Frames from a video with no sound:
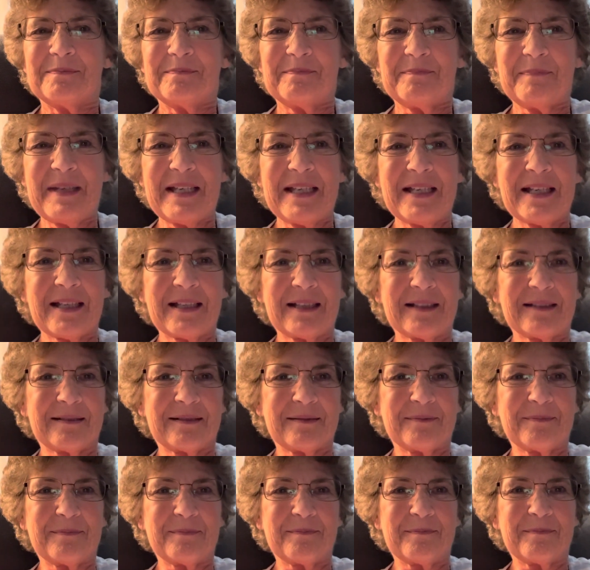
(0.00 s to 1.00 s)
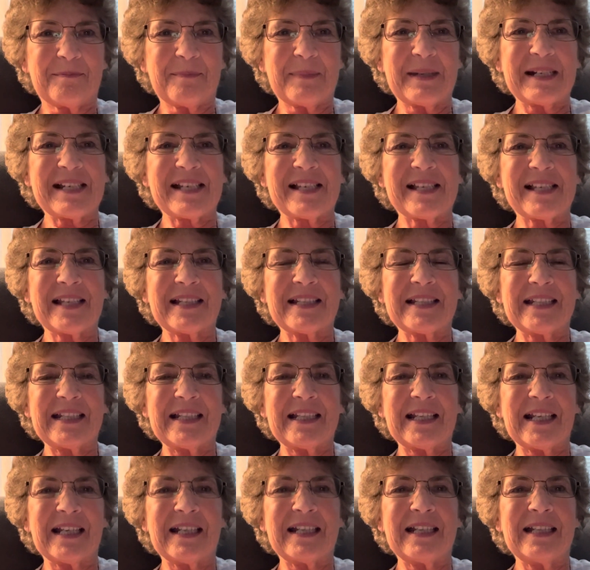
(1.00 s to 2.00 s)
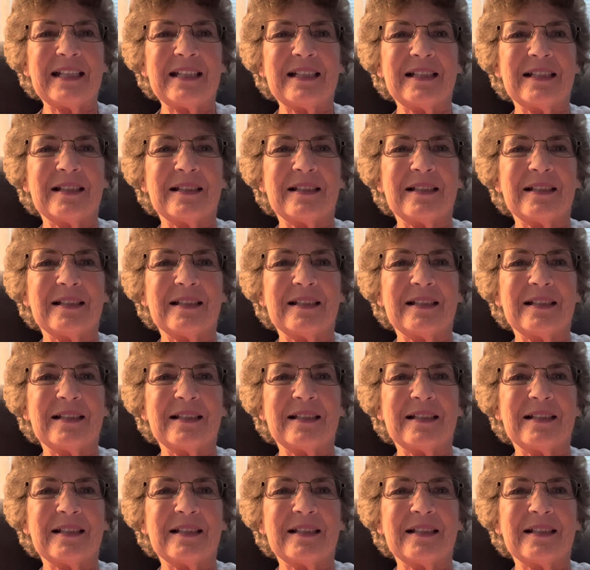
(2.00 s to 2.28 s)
man, by Sunday night,